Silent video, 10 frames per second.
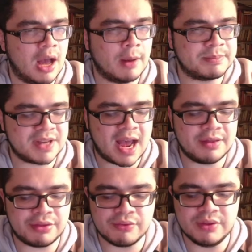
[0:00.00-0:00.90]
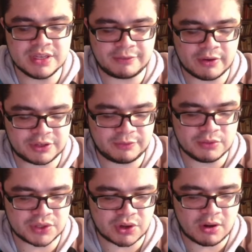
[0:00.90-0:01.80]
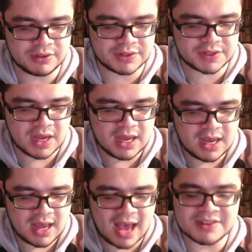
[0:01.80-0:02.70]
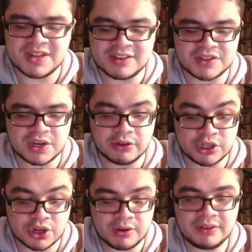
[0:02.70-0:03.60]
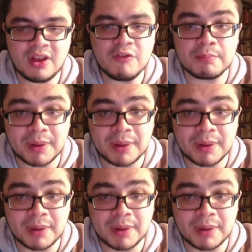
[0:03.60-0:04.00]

upside through these first few starts hasn't necessarily shown itself,